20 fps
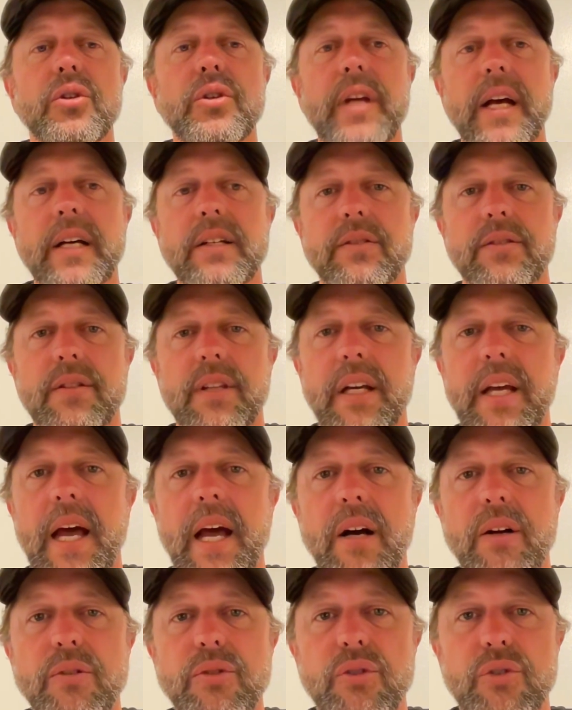yes, the
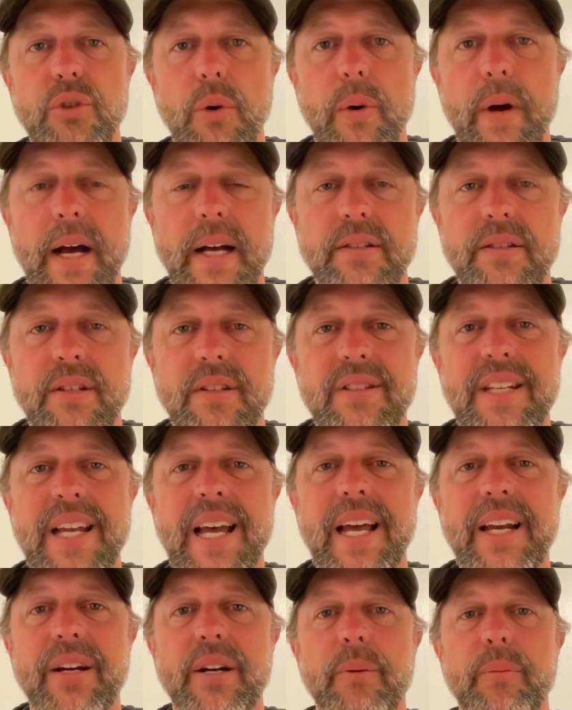cow's psoas is
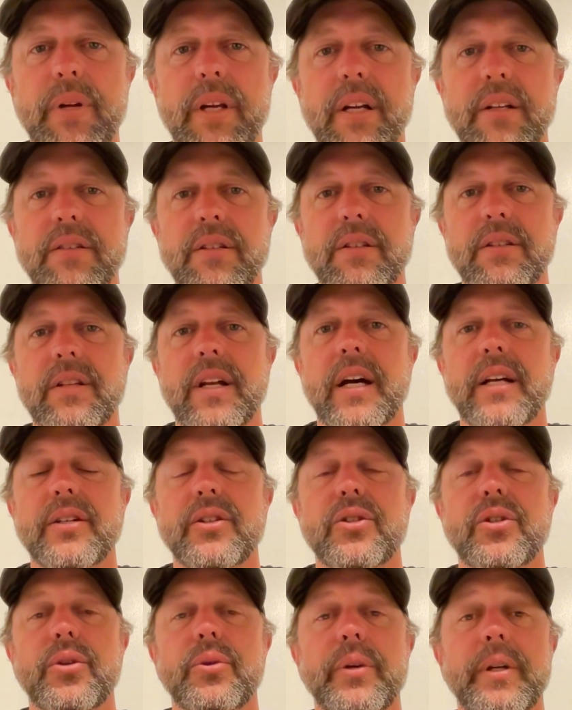tender because it's
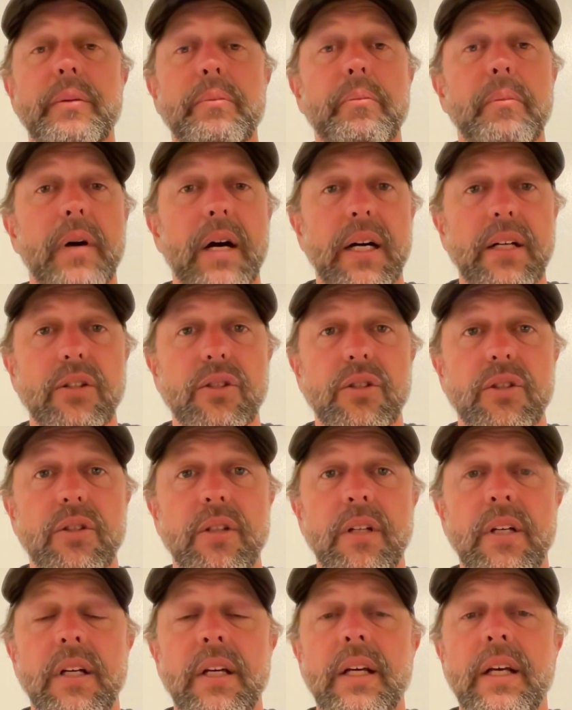not doing much,
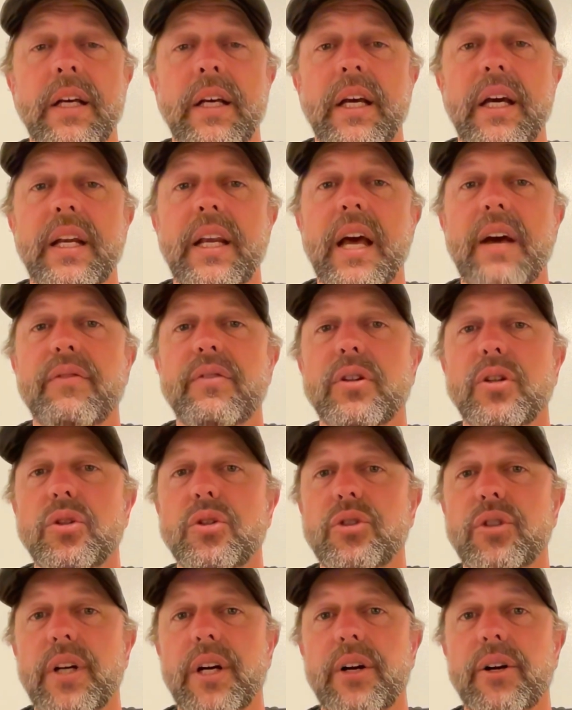an
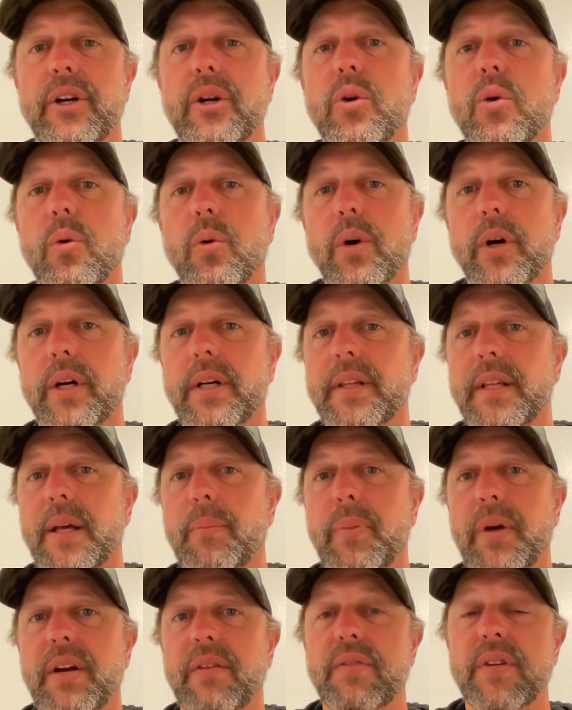evolutionary quirk
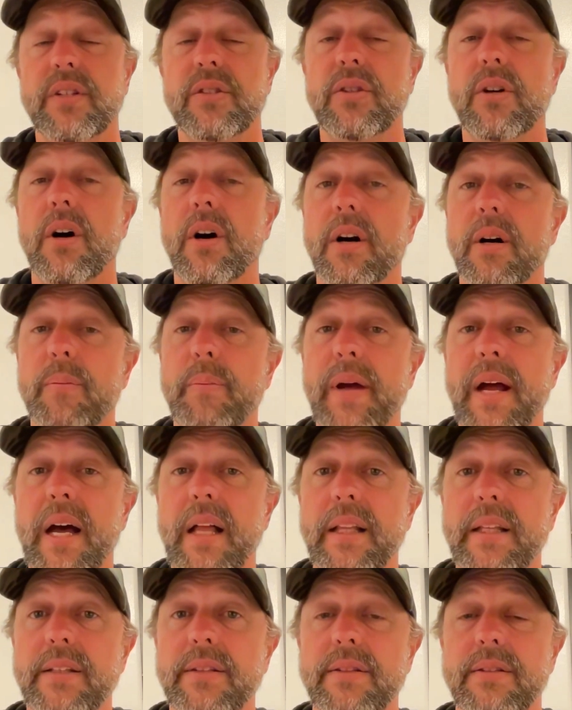that benefits our
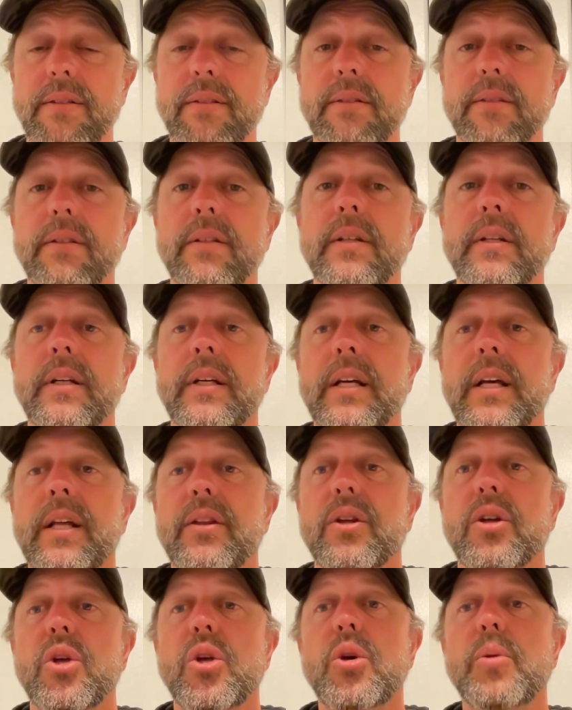palates.
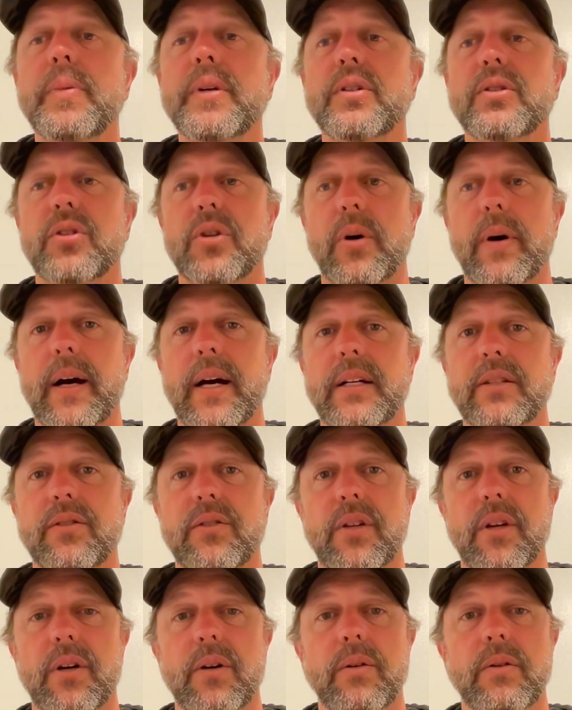The human
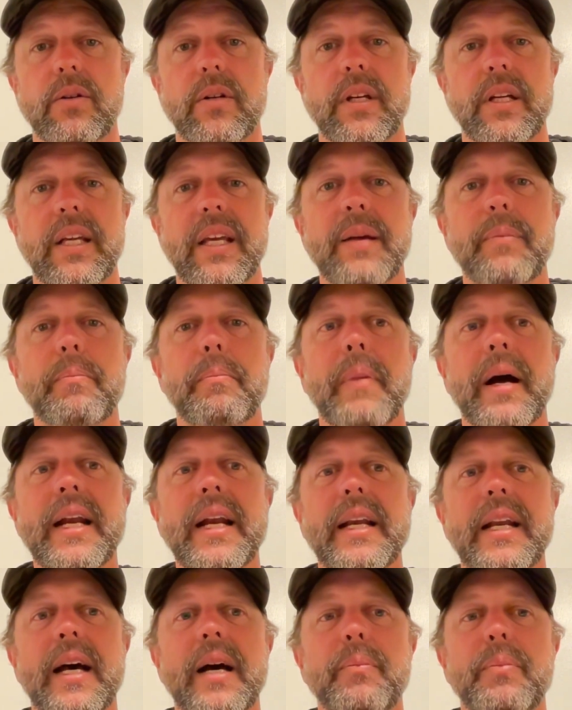psoas, though, it
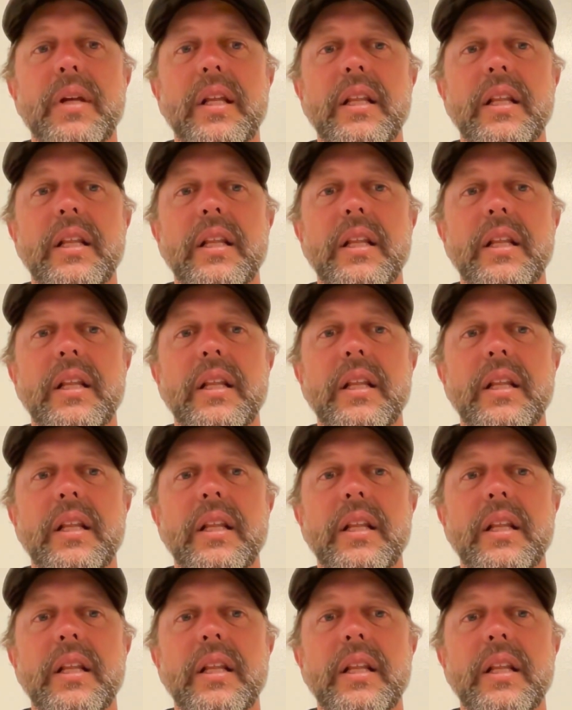might not be